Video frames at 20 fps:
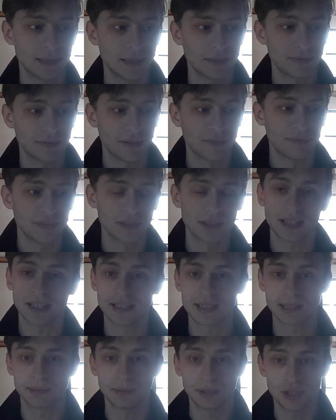if I feel like it's
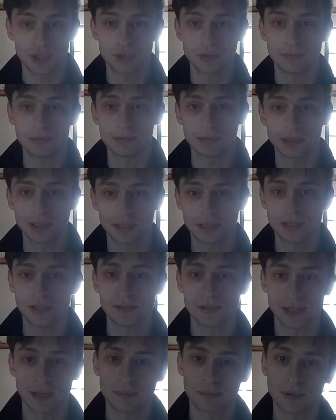something you should be able to
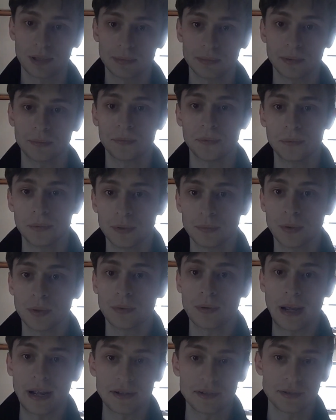deduce, I probably won't
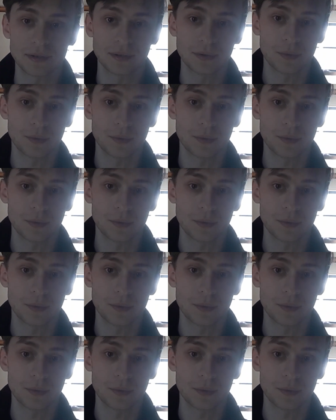answer the